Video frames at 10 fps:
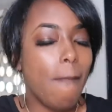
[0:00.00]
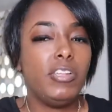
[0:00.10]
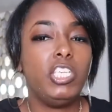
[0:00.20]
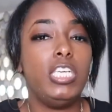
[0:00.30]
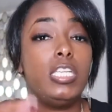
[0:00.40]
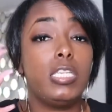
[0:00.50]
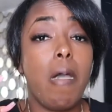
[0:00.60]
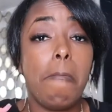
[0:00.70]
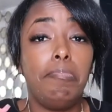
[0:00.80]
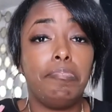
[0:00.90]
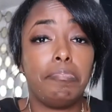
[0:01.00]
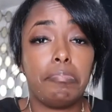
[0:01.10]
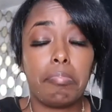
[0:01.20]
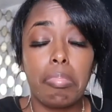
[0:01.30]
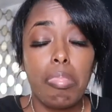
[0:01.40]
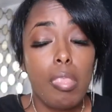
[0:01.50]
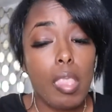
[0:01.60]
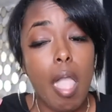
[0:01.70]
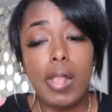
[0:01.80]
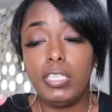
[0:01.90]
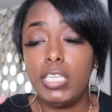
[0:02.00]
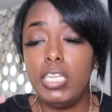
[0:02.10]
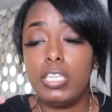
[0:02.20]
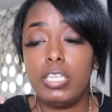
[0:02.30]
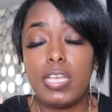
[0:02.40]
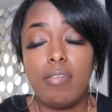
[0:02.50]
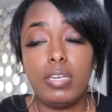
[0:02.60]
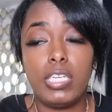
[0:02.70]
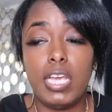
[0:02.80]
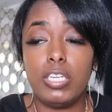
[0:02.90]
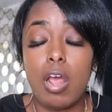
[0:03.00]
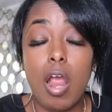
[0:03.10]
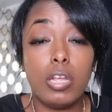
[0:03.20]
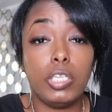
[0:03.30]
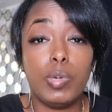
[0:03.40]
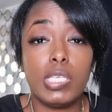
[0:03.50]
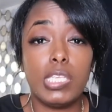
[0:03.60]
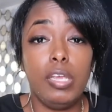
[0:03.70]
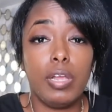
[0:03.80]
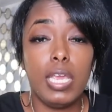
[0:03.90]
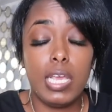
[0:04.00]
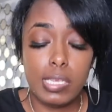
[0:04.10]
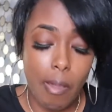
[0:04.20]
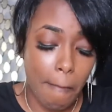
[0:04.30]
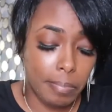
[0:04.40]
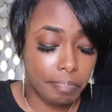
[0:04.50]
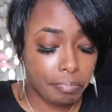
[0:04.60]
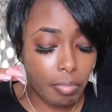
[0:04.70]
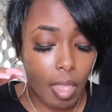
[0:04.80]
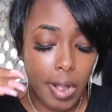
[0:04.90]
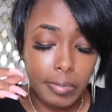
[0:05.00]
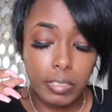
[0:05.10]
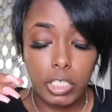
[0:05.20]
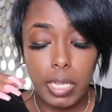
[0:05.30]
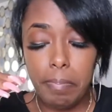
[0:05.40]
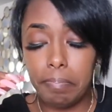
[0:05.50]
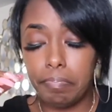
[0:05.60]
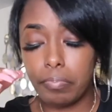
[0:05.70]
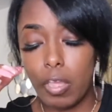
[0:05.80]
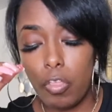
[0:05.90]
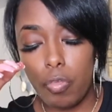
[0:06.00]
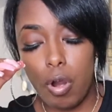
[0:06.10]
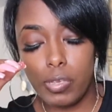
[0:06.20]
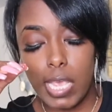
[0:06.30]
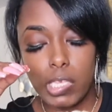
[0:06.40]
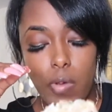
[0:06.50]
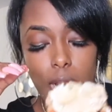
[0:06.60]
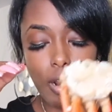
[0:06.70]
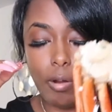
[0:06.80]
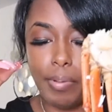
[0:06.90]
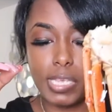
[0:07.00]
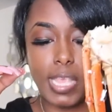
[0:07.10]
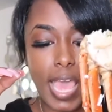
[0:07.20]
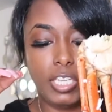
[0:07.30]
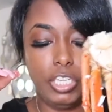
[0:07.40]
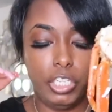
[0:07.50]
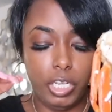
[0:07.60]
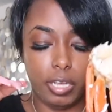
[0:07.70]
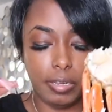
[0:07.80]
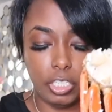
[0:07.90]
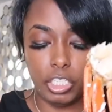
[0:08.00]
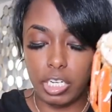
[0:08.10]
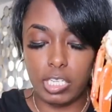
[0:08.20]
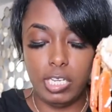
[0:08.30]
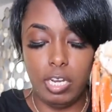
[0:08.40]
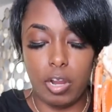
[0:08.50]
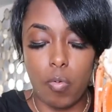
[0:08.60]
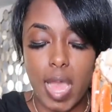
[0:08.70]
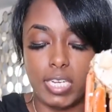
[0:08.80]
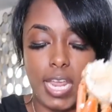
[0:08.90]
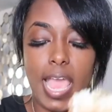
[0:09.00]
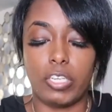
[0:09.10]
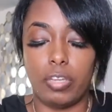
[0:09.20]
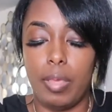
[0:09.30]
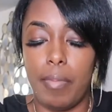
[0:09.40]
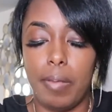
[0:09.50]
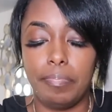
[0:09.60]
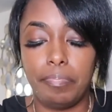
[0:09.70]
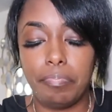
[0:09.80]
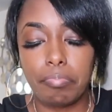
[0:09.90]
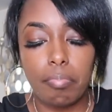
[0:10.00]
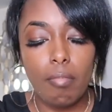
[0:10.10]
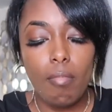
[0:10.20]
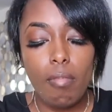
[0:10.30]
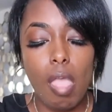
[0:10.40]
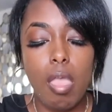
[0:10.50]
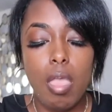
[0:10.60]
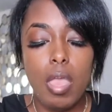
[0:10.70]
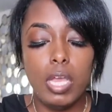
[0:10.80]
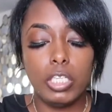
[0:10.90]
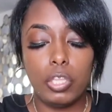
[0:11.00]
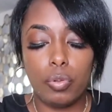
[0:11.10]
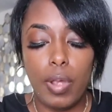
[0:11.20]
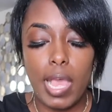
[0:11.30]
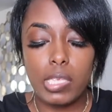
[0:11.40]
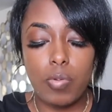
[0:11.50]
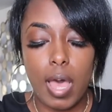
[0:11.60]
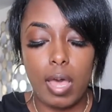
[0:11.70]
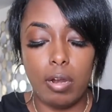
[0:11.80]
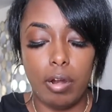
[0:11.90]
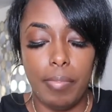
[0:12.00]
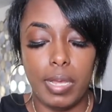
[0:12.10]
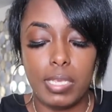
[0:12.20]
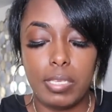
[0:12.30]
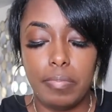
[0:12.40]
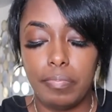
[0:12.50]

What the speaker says: She ends up having to change her heart. She wants to see her kids, so she throws Antoine under the bus, as she should. She should have stood there and watched it, actually, but she threw Antoine under the bus.